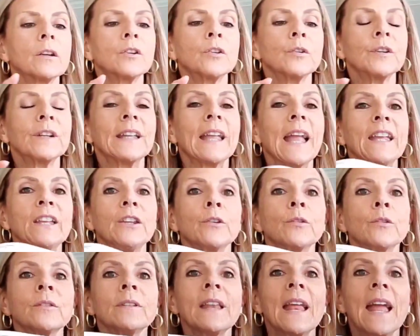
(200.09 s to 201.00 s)
create
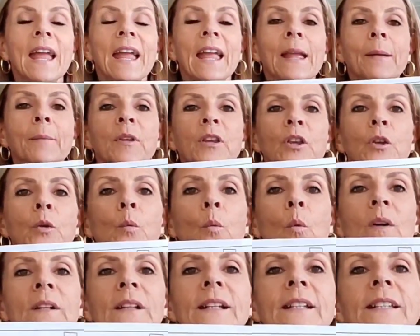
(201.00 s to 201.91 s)
your name. You
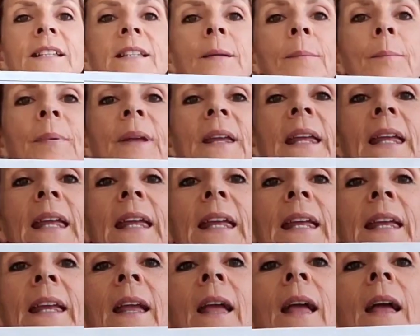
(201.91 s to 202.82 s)
want it to
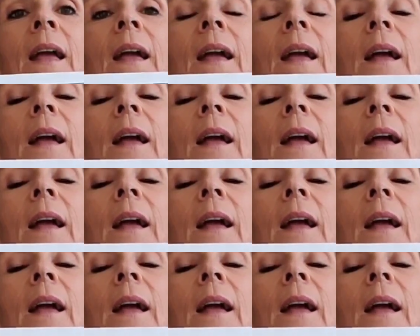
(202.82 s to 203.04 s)
be